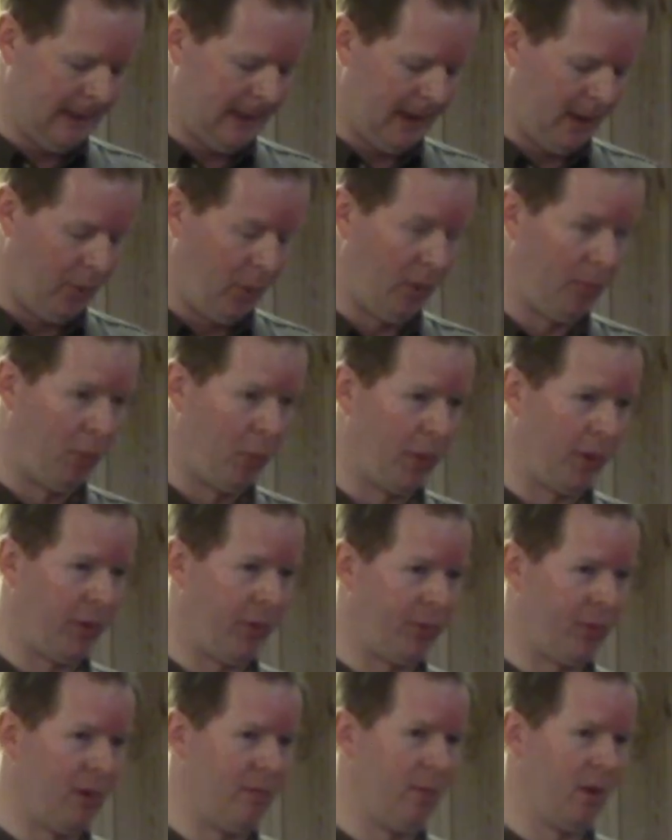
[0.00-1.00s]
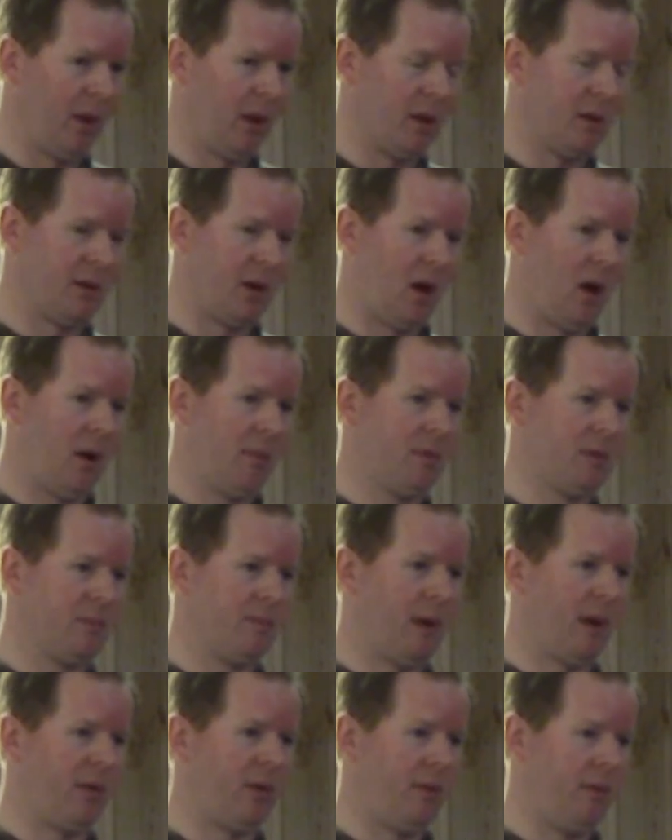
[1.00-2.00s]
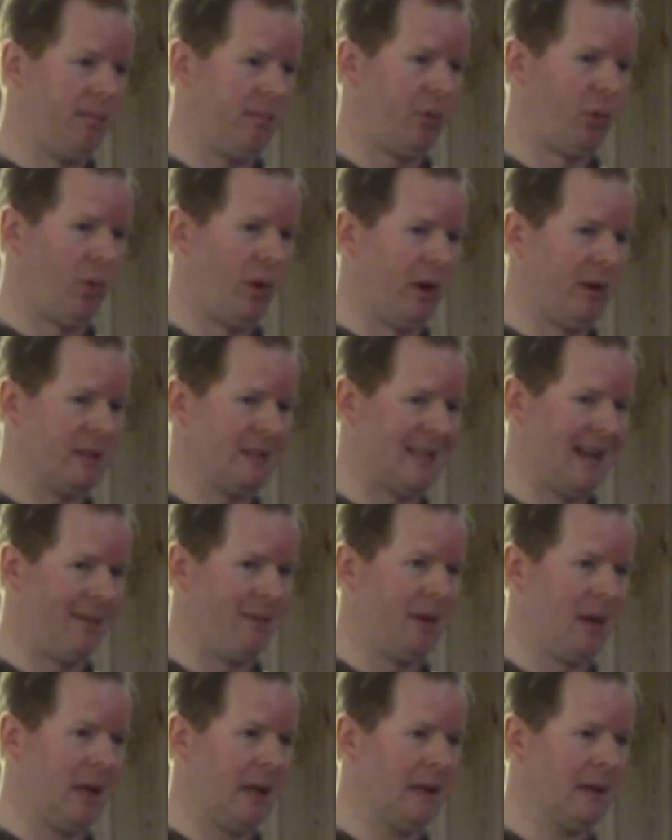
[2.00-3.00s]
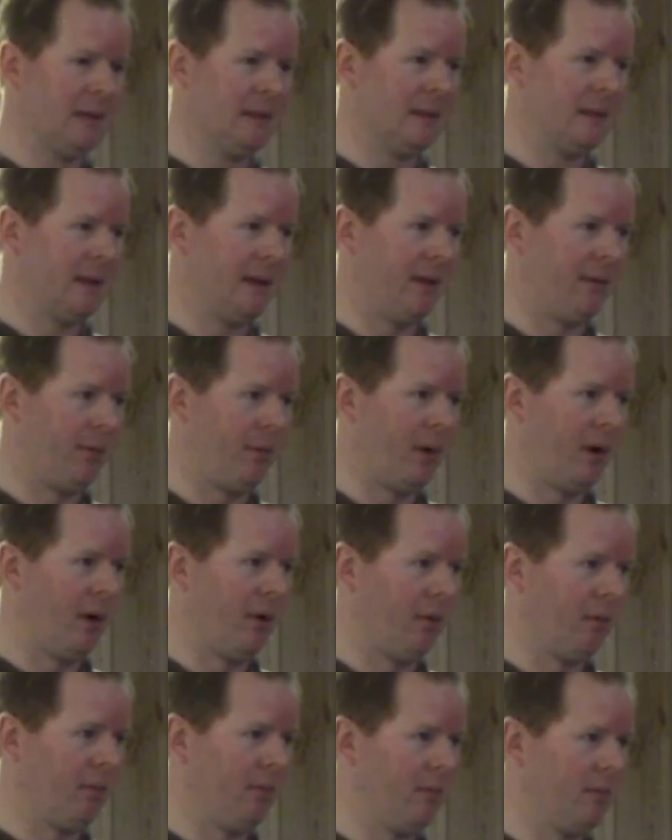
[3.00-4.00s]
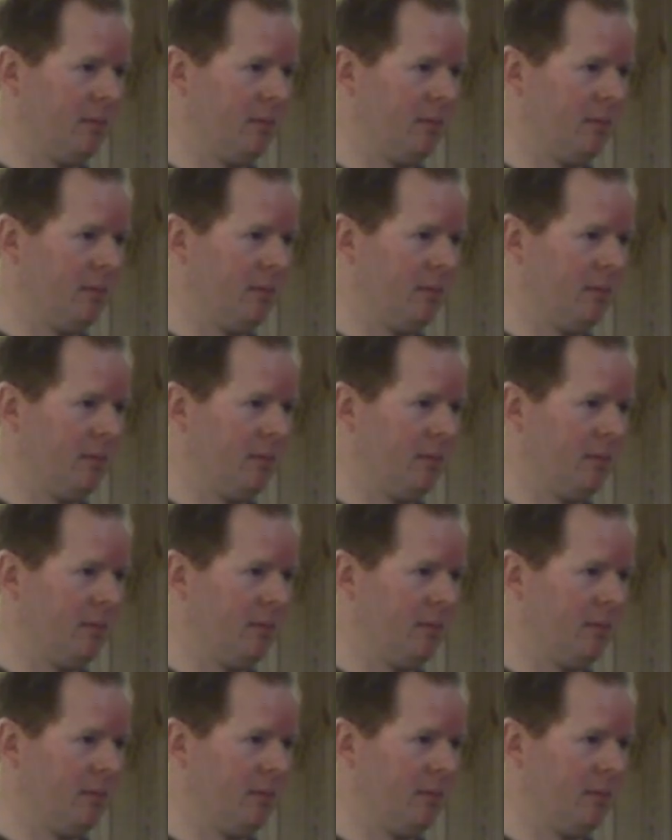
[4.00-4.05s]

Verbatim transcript: and one point three million jobs by twenty seventy if we don't